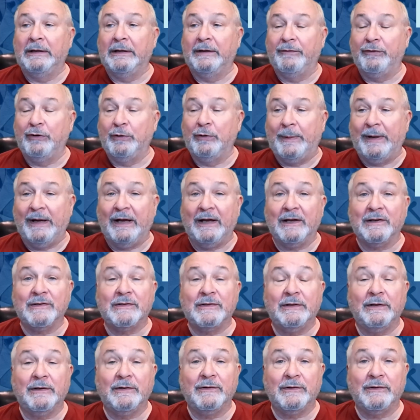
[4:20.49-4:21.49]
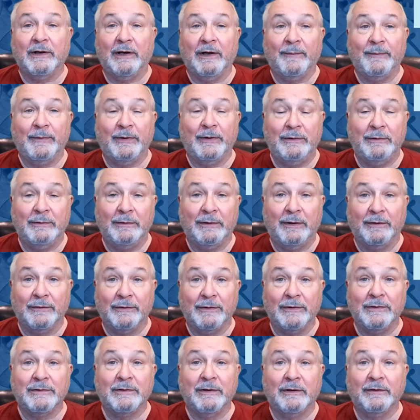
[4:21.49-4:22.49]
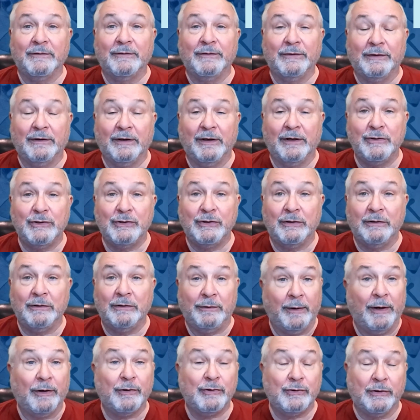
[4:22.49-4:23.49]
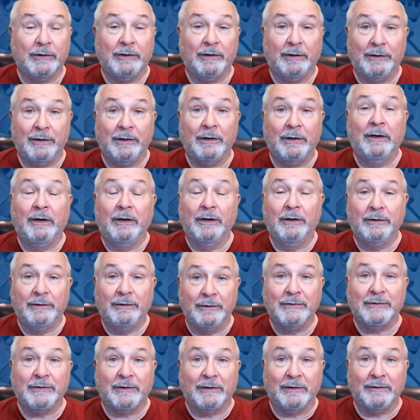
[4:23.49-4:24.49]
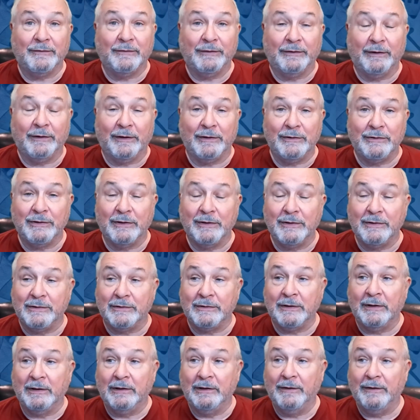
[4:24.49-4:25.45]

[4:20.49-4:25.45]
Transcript: If you pass the exam, then you get the certification. You actually get two certifications.